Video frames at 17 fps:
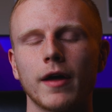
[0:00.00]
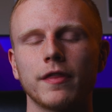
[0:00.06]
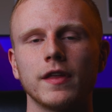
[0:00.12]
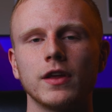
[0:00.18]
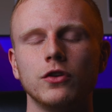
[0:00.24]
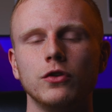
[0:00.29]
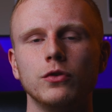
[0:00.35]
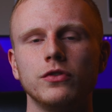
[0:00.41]

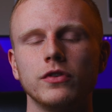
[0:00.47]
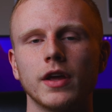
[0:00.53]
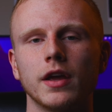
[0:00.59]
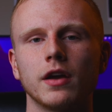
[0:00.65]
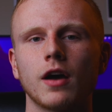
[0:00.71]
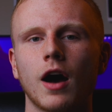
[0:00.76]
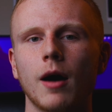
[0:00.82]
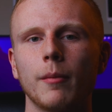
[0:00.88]
think using
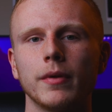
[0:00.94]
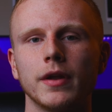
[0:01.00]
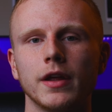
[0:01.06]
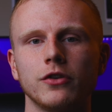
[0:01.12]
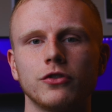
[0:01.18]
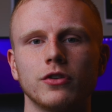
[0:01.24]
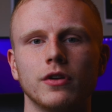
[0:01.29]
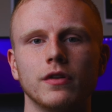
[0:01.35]
a
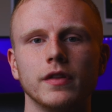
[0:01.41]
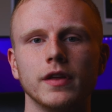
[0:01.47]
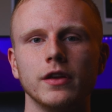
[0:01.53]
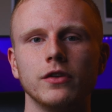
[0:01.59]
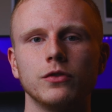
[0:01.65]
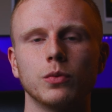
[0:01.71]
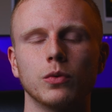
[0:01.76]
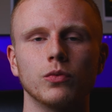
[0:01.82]
combination of
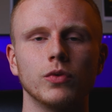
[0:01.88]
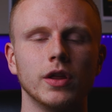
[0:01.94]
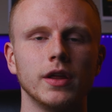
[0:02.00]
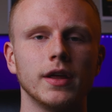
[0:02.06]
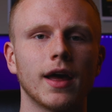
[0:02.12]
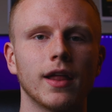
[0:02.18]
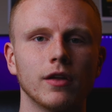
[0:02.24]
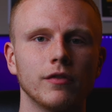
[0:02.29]
these will
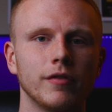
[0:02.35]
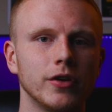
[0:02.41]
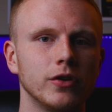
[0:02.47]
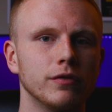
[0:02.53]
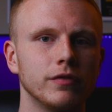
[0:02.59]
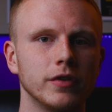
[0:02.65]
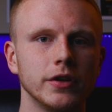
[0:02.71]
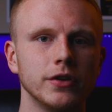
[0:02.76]
really elevate
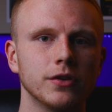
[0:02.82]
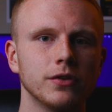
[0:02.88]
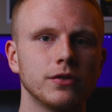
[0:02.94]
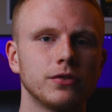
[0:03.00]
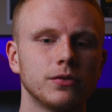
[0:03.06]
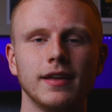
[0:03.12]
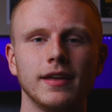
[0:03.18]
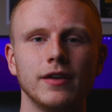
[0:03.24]
your
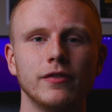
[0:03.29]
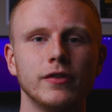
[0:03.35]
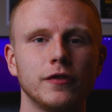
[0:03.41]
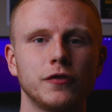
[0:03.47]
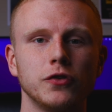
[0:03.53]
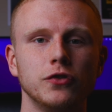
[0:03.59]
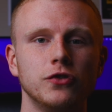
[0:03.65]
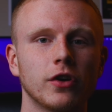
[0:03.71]
videos. Even
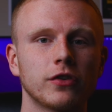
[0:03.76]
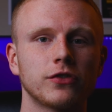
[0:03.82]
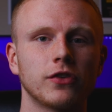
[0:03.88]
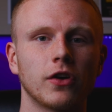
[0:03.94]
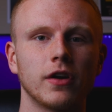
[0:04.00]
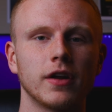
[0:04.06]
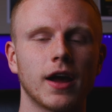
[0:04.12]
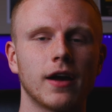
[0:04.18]
if you're just
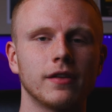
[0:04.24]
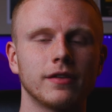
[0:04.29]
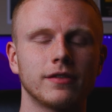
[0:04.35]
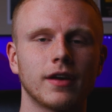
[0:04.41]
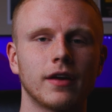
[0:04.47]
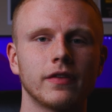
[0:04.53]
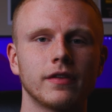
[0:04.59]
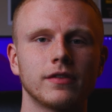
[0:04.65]
starting out in
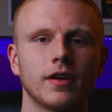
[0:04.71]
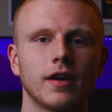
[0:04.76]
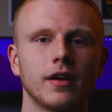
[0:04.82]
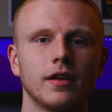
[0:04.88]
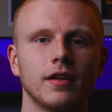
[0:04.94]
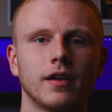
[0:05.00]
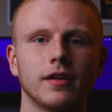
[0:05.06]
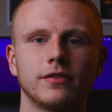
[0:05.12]
sound
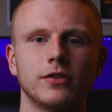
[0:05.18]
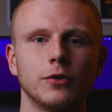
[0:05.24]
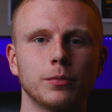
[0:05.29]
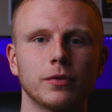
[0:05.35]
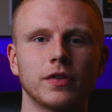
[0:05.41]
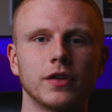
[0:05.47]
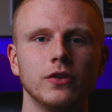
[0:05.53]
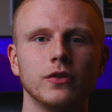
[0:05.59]
design, a
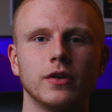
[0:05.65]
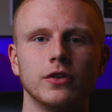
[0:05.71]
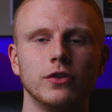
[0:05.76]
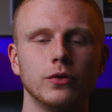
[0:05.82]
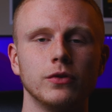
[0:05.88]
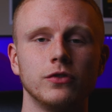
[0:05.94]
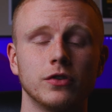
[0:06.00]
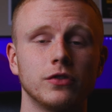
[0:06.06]
simple thing you can
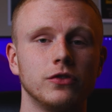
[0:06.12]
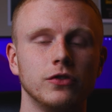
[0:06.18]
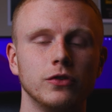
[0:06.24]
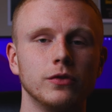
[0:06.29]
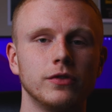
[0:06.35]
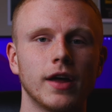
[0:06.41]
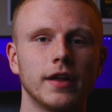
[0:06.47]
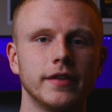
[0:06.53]
do is just
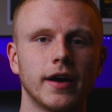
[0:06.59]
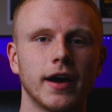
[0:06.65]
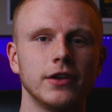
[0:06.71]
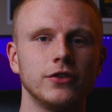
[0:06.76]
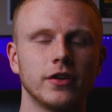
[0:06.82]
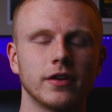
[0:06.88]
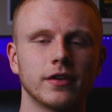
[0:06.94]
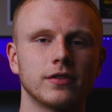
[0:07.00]
use that
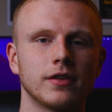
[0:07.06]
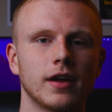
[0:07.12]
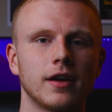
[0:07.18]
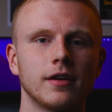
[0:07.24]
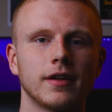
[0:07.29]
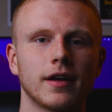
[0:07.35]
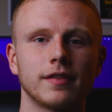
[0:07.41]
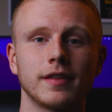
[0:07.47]
diegetic
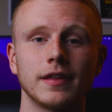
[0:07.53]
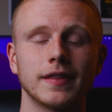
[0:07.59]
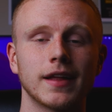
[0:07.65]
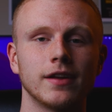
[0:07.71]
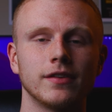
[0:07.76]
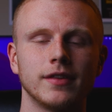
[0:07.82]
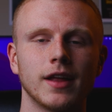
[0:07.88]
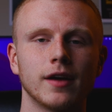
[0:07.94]
sound. I think
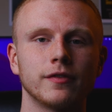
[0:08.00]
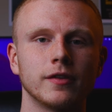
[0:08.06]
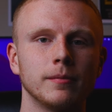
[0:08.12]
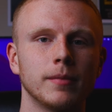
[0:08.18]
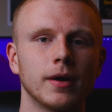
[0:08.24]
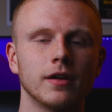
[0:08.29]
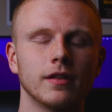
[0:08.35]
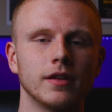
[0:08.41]
that is
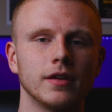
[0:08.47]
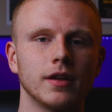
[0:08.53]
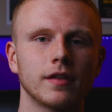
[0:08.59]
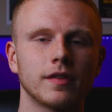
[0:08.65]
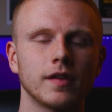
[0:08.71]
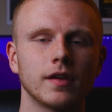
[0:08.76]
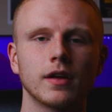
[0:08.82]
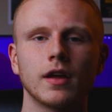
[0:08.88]
definitely better than
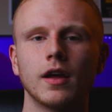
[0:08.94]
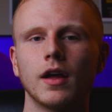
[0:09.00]
nothing.